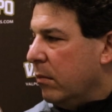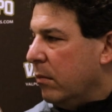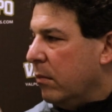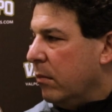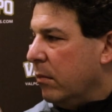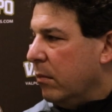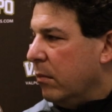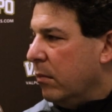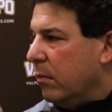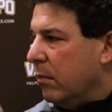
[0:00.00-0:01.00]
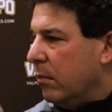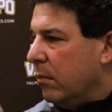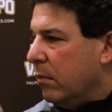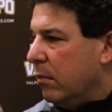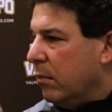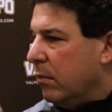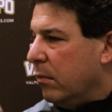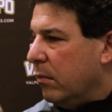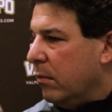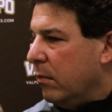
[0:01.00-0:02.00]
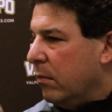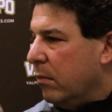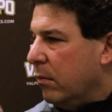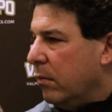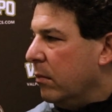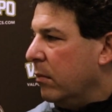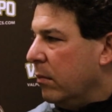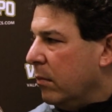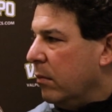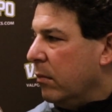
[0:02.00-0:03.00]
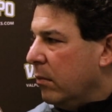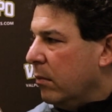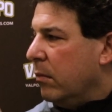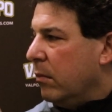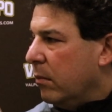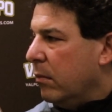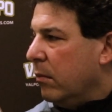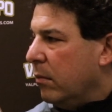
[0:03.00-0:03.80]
(not speaking)